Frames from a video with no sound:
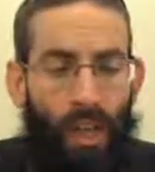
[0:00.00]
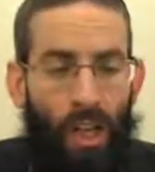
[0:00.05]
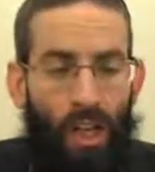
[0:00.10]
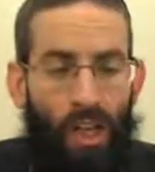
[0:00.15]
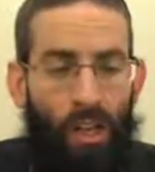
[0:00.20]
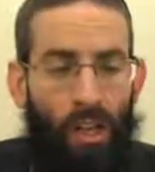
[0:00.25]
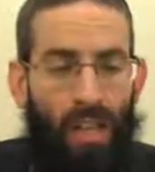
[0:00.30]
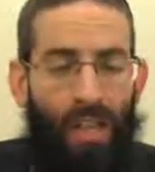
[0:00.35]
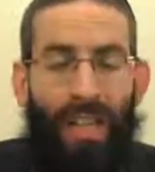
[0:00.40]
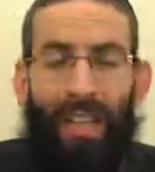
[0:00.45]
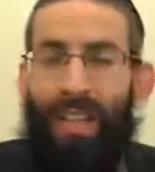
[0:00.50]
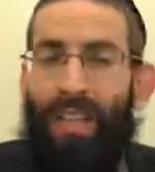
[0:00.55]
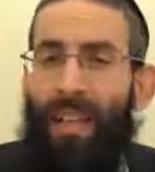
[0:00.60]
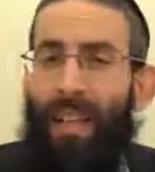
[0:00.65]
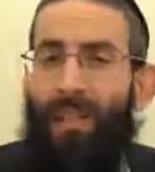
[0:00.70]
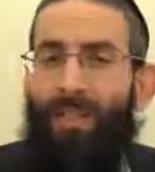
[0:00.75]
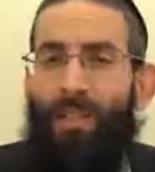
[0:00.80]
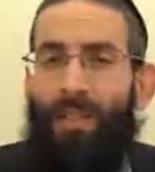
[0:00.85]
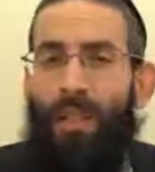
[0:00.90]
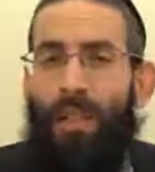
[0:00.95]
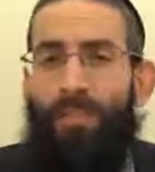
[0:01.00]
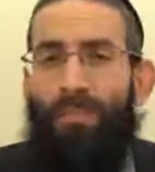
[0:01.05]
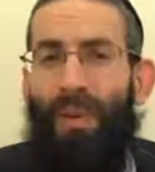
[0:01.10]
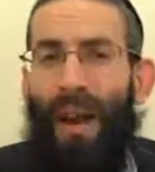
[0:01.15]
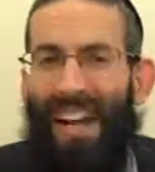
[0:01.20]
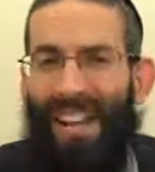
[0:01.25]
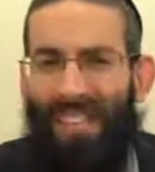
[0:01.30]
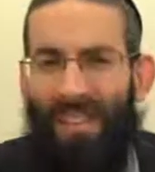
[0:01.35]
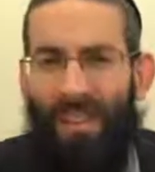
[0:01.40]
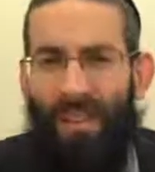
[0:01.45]
So you see clearly from this
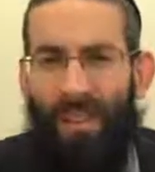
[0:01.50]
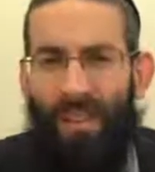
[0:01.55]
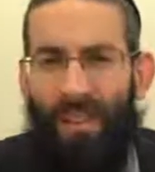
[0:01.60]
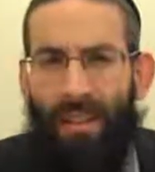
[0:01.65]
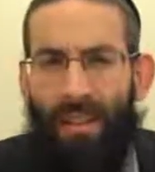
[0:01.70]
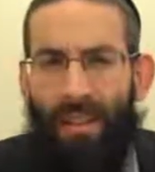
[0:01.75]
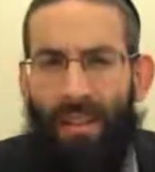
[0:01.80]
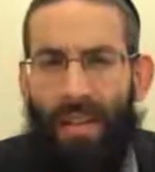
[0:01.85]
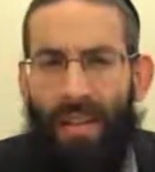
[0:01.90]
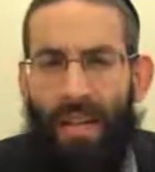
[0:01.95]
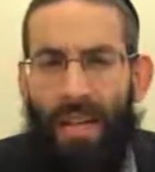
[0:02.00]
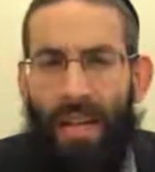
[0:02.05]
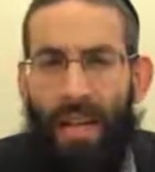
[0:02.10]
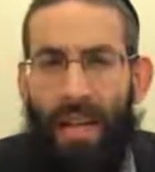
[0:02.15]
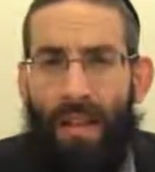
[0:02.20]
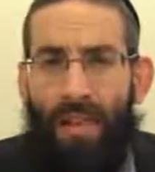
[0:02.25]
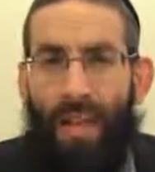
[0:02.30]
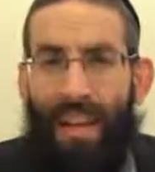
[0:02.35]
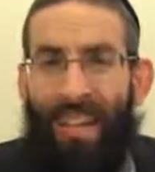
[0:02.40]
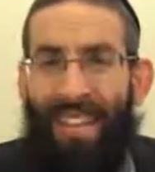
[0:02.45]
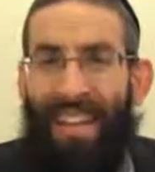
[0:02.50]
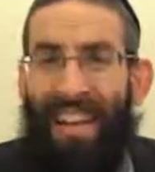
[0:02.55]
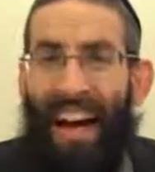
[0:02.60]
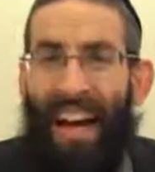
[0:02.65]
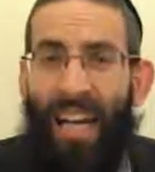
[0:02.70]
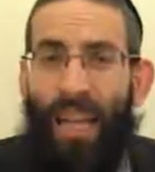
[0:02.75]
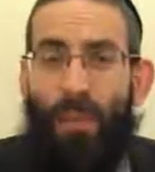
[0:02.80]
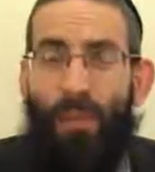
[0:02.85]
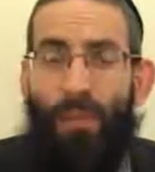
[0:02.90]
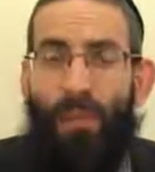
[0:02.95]
braysa that the
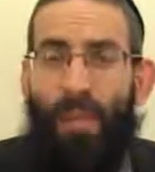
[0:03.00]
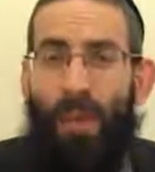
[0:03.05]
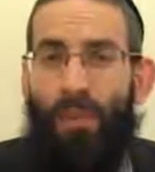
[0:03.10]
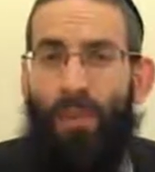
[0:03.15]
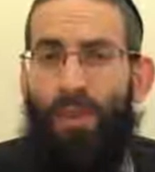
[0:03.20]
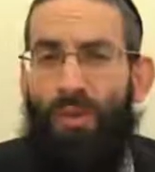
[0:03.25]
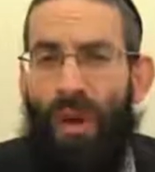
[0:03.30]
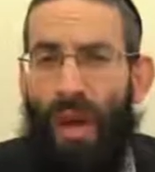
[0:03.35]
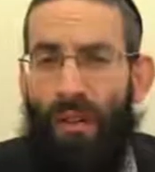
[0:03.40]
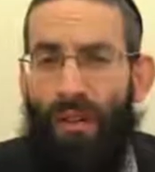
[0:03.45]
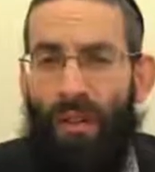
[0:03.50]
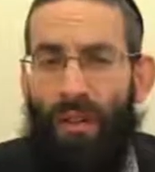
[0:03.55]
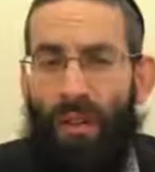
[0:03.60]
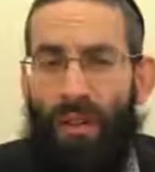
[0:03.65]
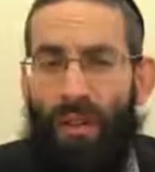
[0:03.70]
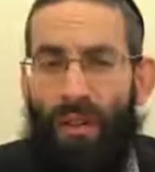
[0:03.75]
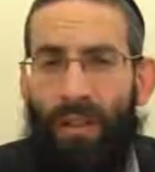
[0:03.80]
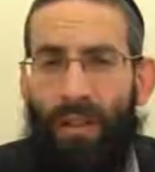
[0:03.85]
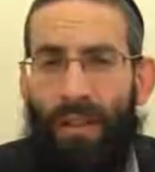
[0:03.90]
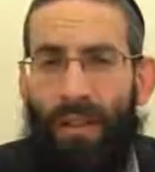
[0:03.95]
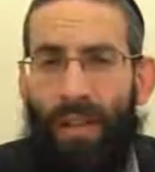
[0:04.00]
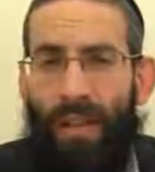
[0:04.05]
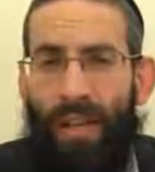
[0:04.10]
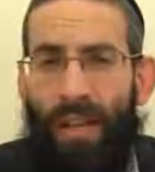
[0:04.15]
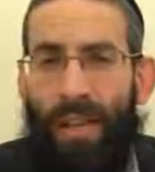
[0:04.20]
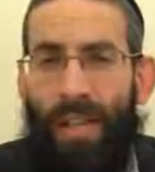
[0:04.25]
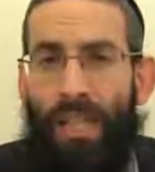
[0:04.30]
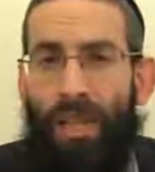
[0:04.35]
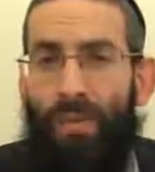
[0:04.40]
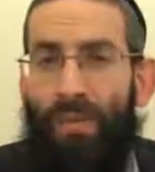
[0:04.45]
item of Shemen Sreifa
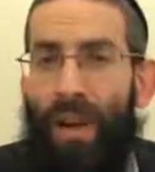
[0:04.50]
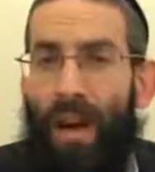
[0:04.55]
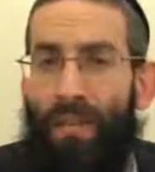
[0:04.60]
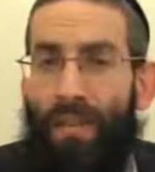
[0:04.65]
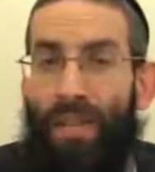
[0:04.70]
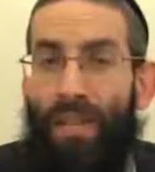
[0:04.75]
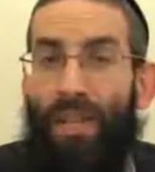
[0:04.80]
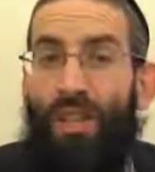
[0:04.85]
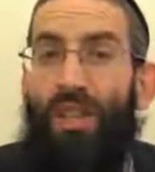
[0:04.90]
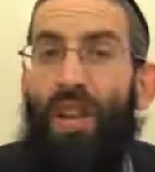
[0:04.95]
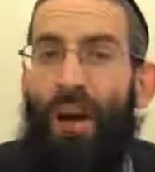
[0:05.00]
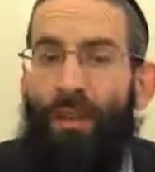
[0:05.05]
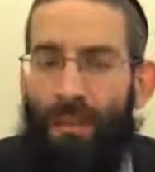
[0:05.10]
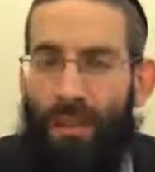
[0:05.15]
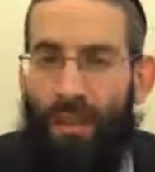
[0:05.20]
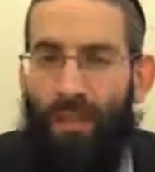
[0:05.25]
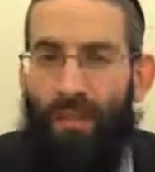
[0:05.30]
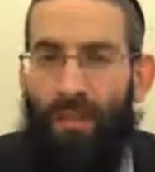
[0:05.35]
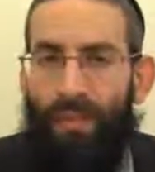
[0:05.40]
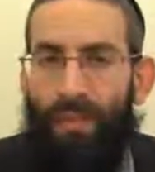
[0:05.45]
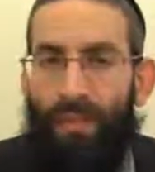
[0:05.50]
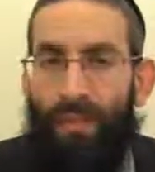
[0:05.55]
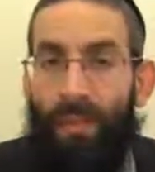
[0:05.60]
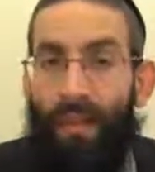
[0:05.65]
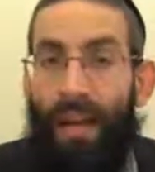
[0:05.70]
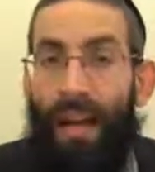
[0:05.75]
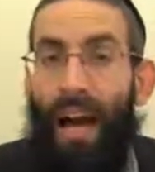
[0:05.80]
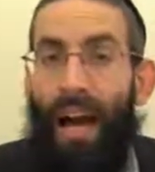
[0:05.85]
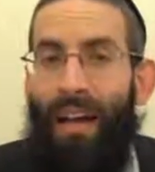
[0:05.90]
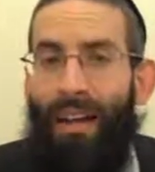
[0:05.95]
is a reference to Yom Tov
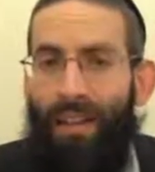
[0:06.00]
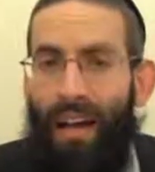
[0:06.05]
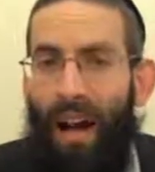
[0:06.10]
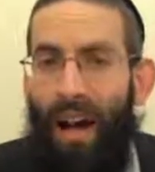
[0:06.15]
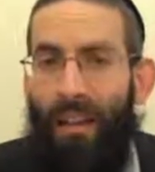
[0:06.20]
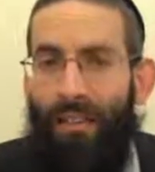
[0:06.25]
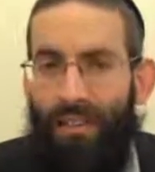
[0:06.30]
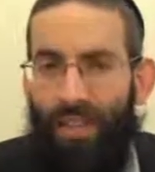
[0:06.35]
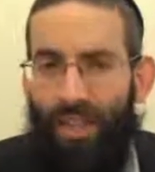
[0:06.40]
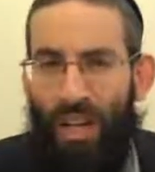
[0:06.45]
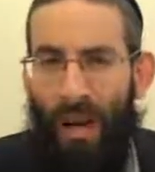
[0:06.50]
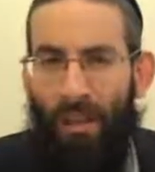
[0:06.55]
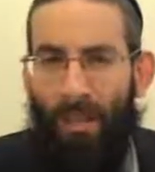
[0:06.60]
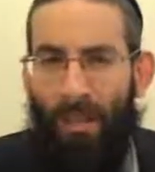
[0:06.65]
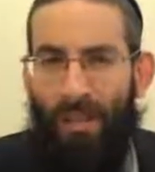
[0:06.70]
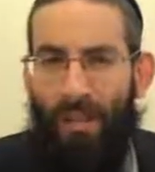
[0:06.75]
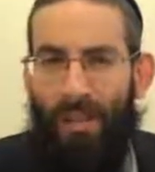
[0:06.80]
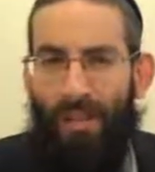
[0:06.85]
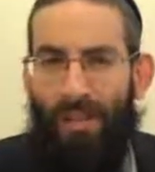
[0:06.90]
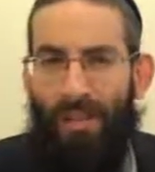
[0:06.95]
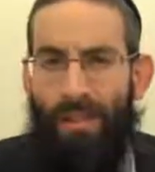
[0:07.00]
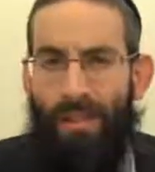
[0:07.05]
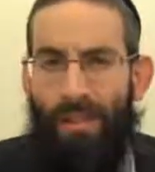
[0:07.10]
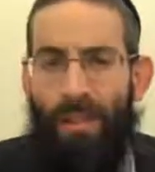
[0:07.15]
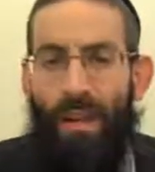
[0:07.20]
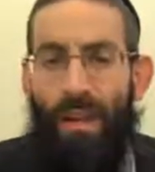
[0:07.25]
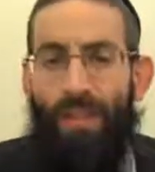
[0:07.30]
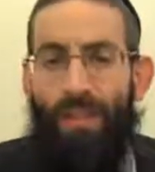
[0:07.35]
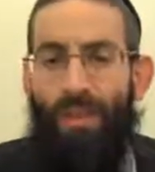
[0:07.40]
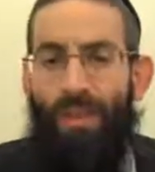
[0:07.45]
and not to Shabbos.
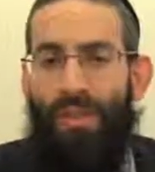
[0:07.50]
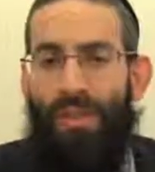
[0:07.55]
So